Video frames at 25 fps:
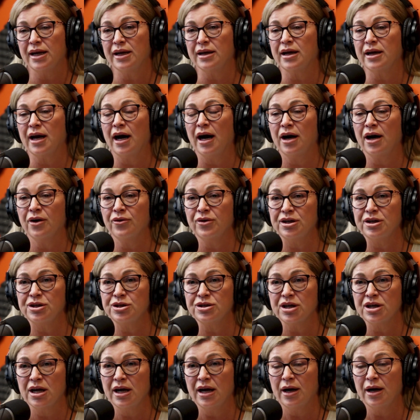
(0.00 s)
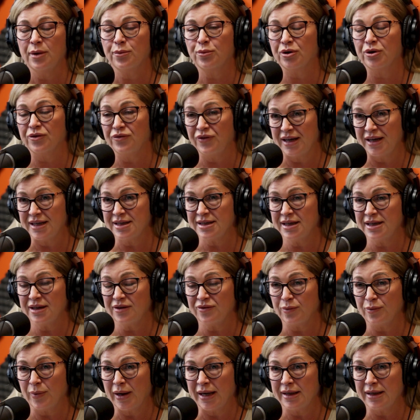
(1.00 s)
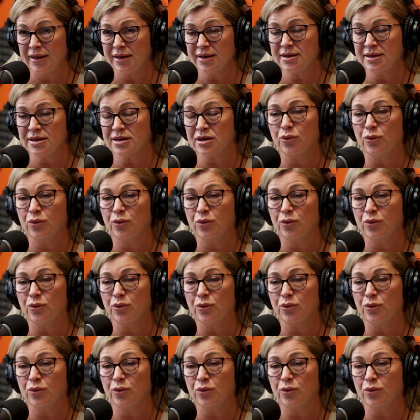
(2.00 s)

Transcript: encourage preventative maintenance.